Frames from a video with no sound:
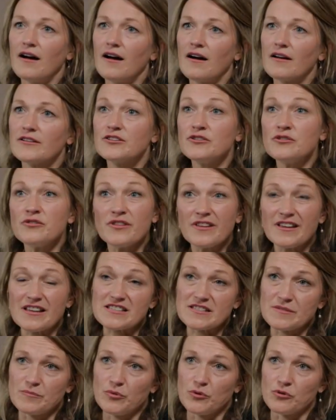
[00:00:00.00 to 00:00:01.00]
I do think
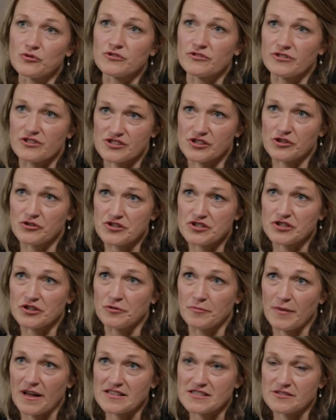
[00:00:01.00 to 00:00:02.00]
it's important there's a
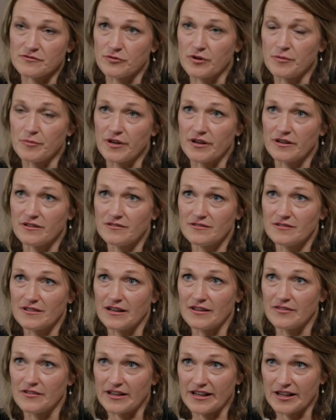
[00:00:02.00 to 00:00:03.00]
critical mass of women
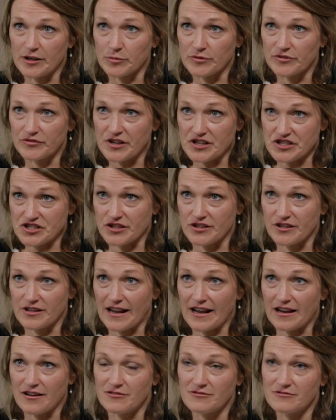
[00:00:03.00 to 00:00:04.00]
in the legal
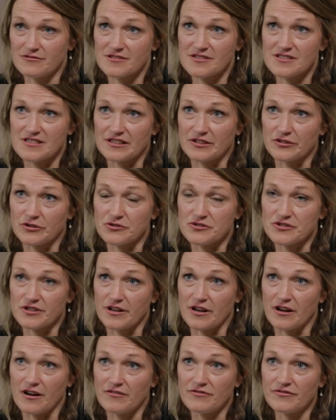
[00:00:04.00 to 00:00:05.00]
profession now, still not
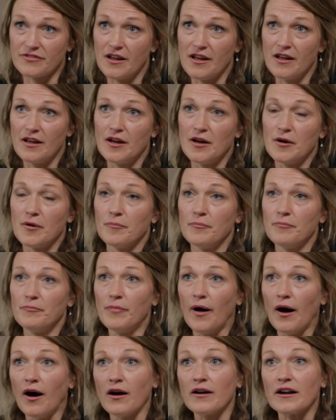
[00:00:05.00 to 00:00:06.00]
enough,
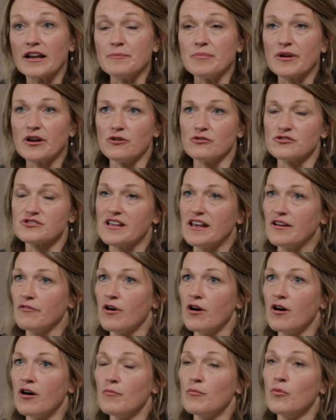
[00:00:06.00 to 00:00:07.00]
partly because
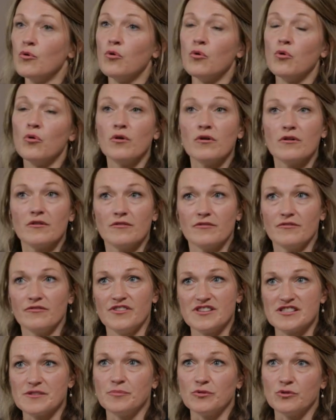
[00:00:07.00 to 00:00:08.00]
there are more
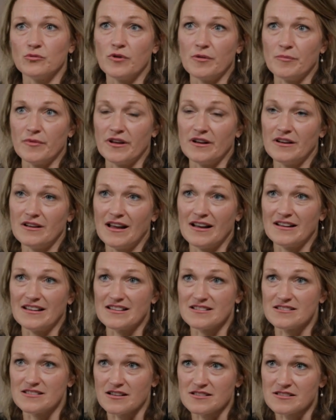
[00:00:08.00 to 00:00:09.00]
visible women and
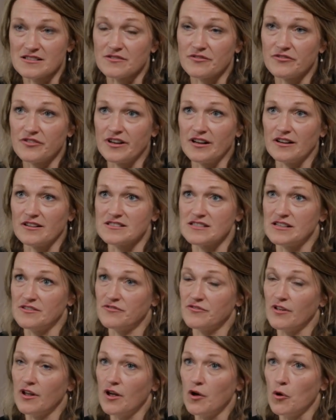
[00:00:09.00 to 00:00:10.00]
it doesn't feel as
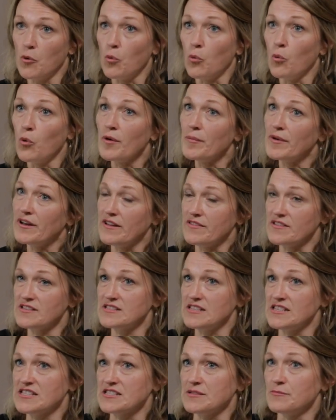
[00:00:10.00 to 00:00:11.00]
if women in the
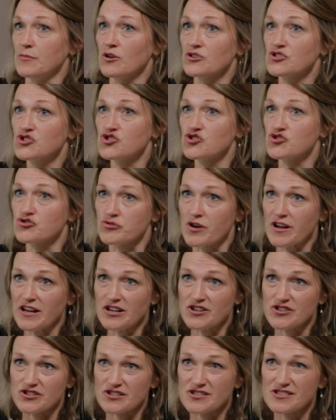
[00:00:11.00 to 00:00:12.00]
system are
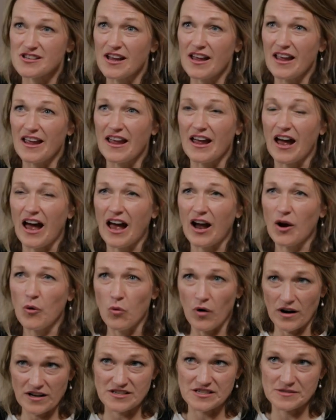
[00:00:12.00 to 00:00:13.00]
strangers
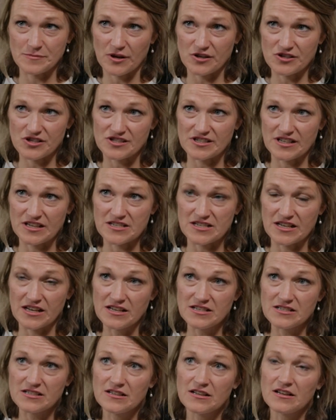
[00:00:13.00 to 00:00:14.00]
quite as much as it
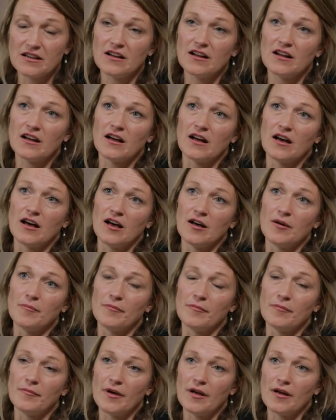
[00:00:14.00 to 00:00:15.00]
did.
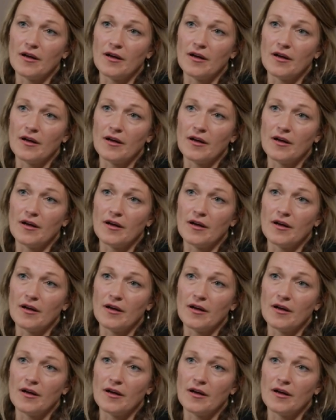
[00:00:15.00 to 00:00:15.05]
Um,